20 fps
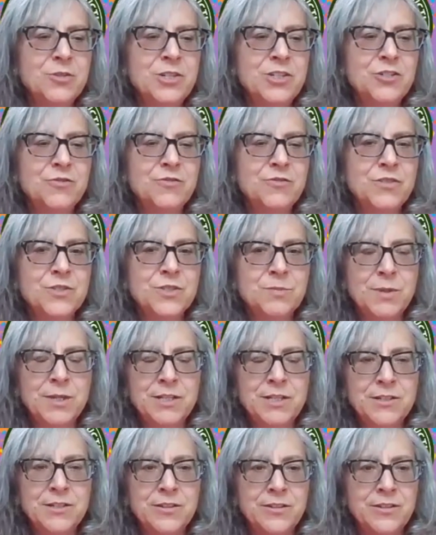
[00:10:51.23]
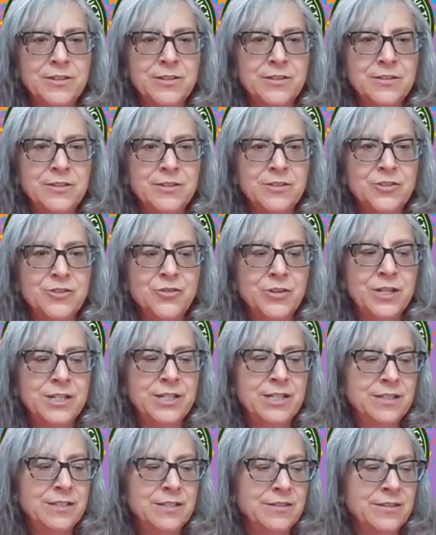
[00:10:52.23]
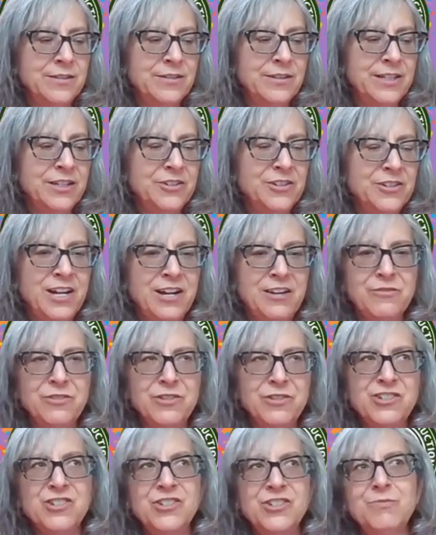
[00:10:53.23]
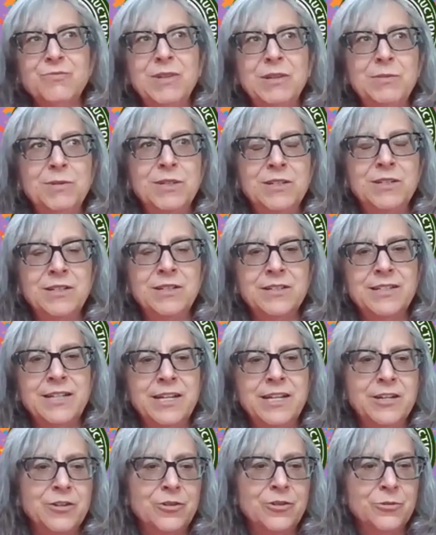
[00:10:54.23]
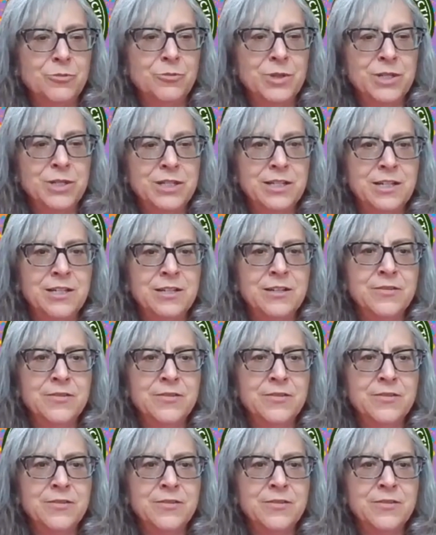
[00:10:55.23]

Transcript: do each of you spend on training? Like on average, maybe a day or a week?